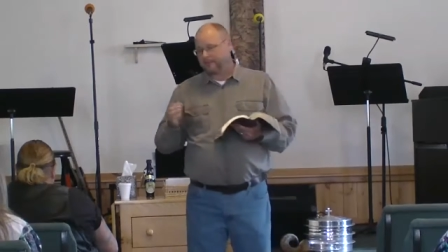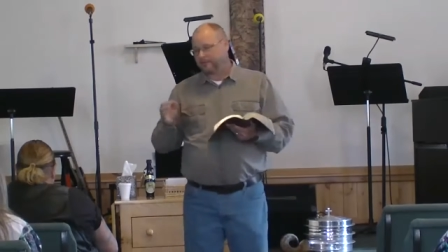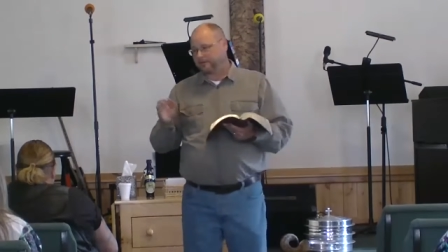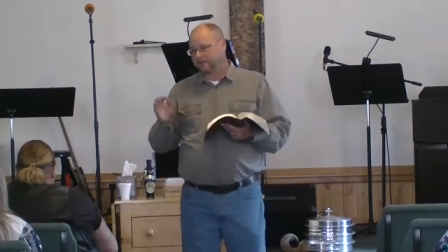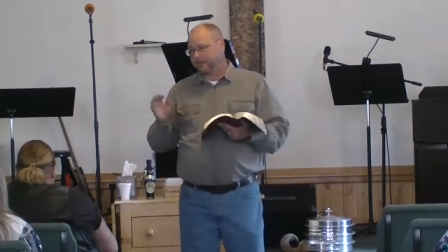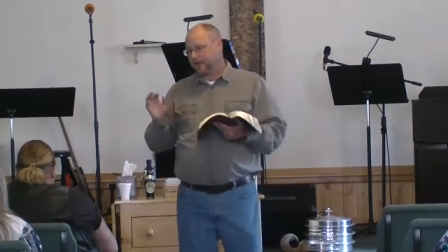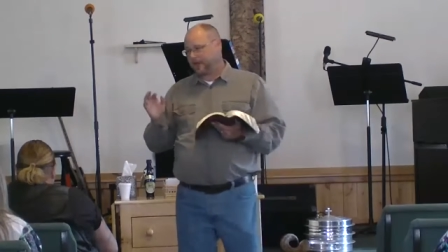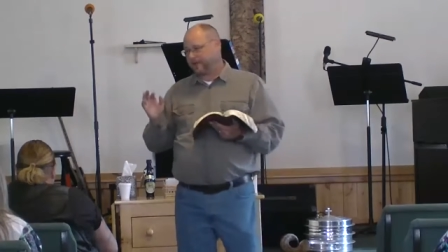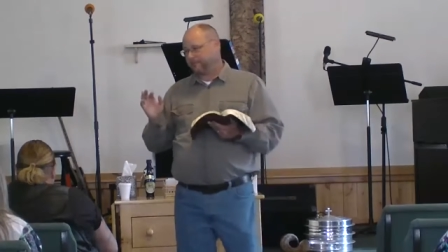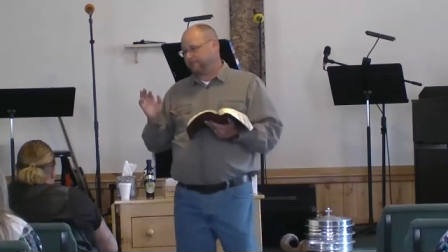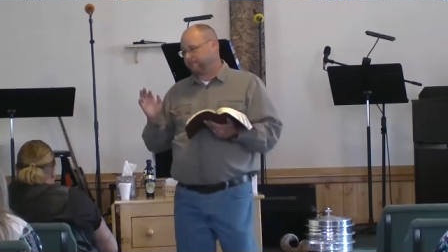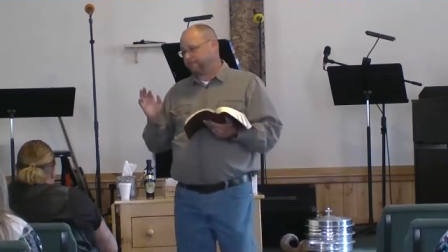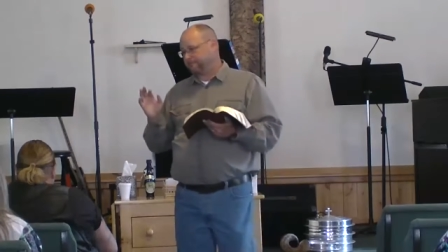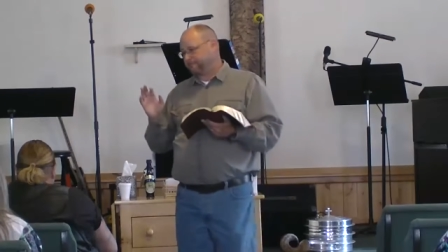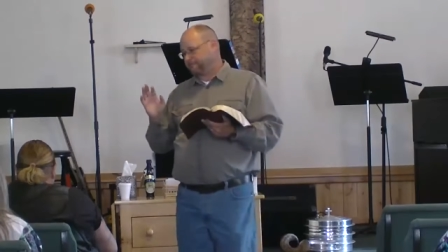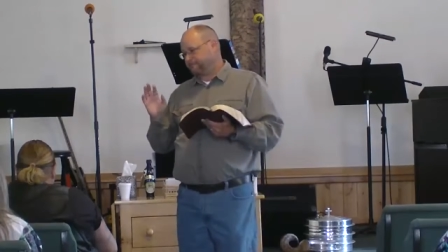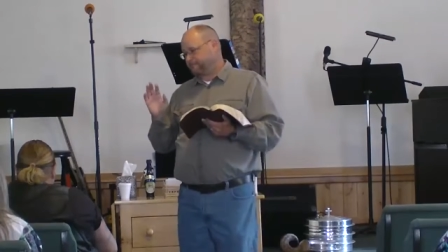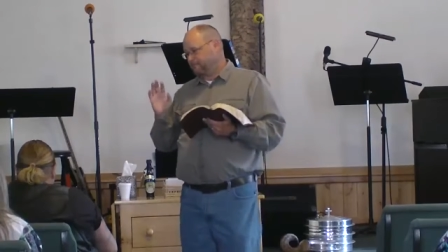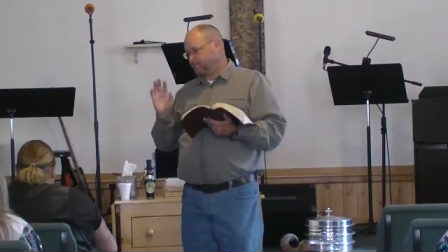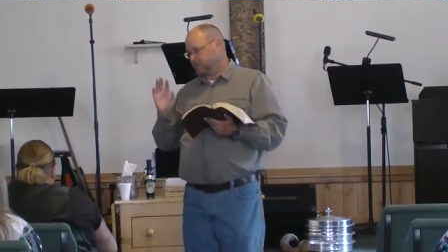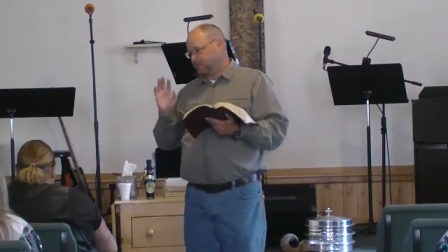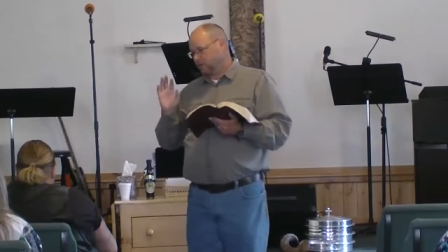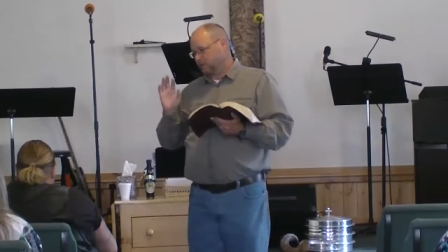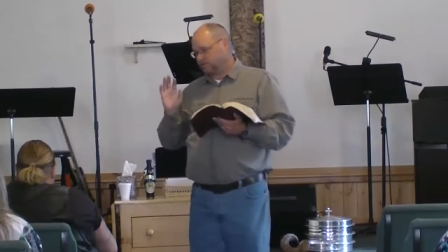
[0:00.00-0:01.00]
Okay,
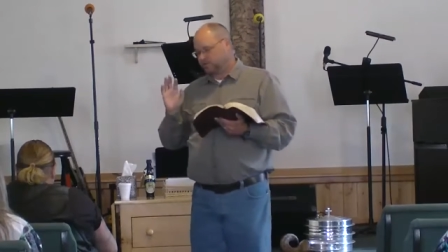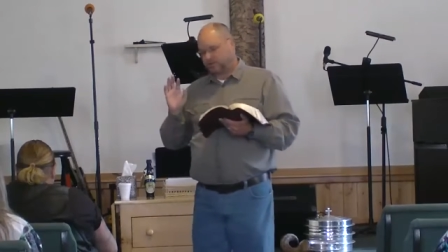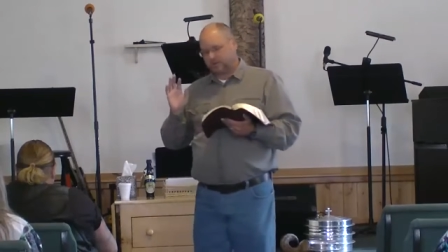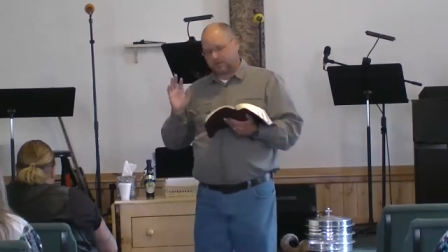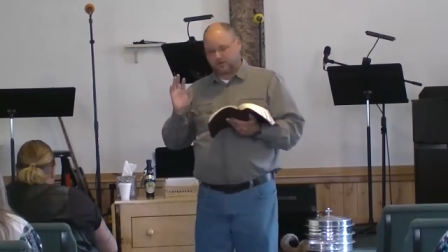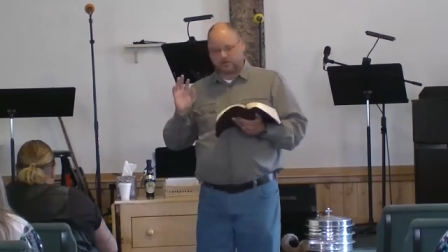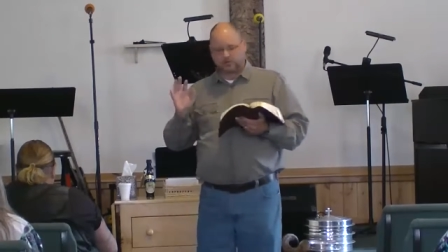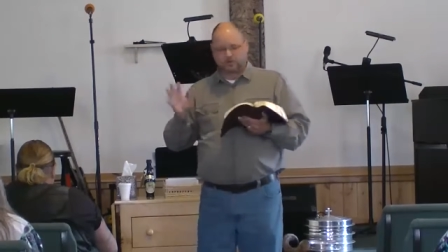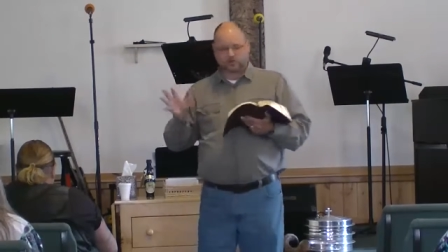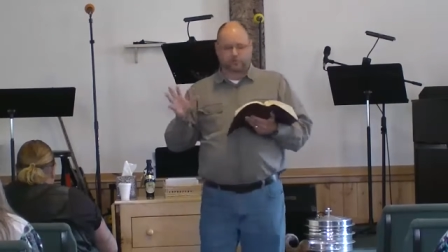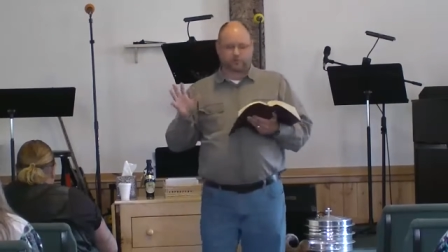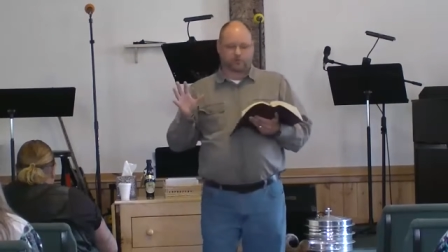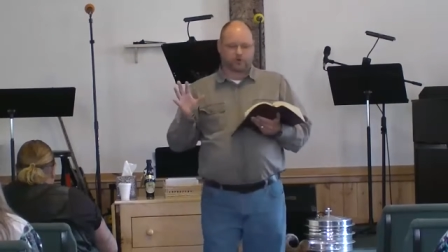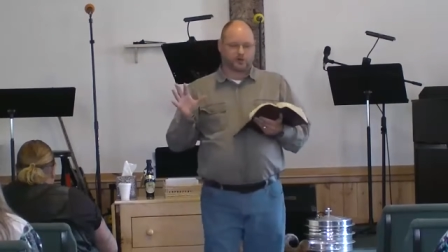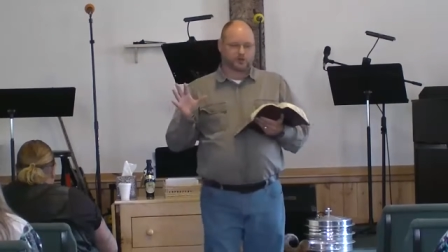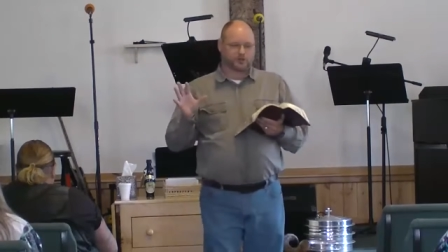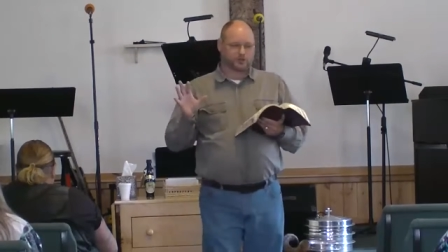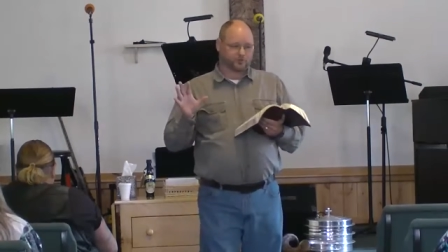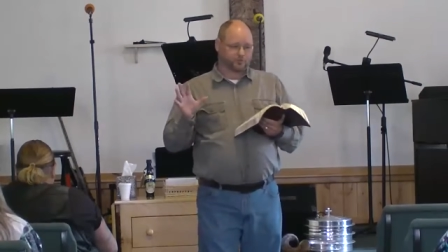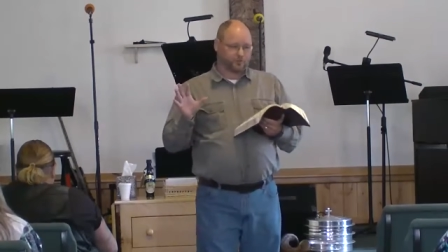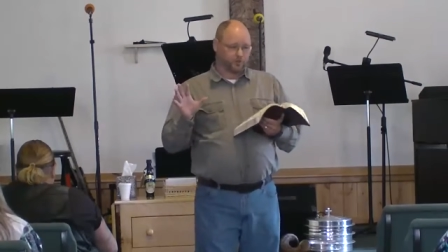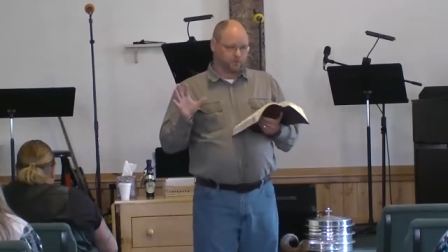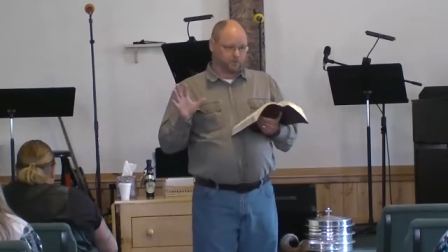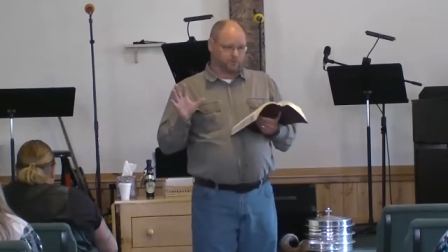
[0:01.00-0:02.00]
see here's the
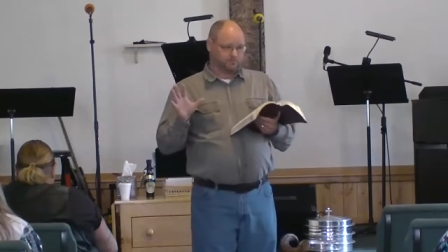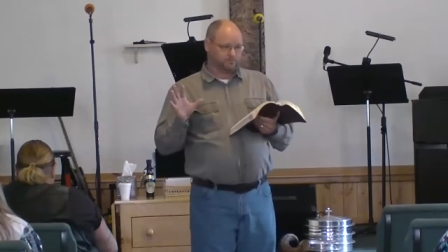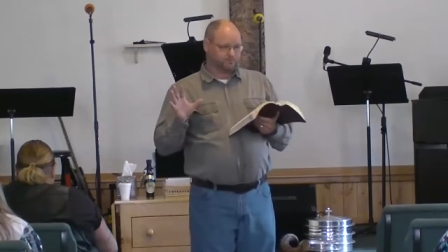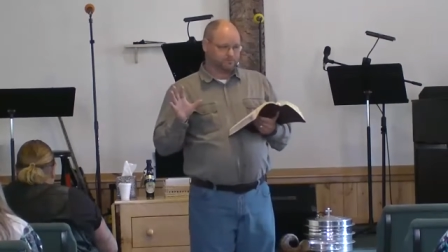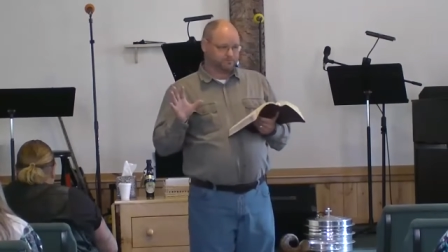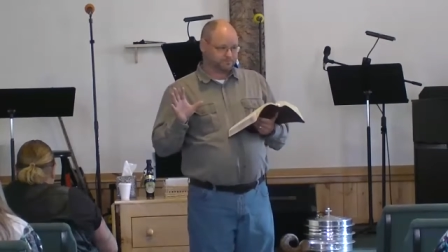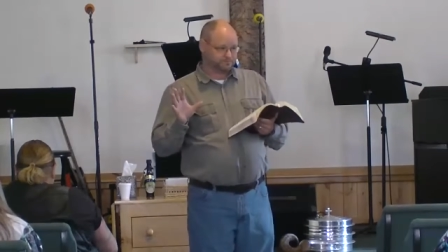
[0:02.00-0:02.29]
principle.